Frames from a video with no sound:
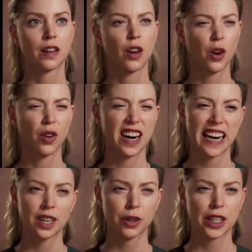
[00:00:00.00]
It's not going to
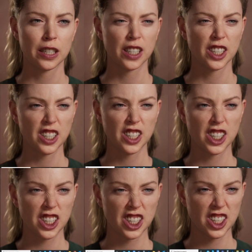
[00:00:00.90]
work in
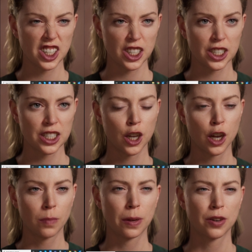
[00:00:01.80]
5.1 or
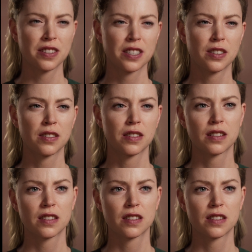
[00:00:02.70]
before that.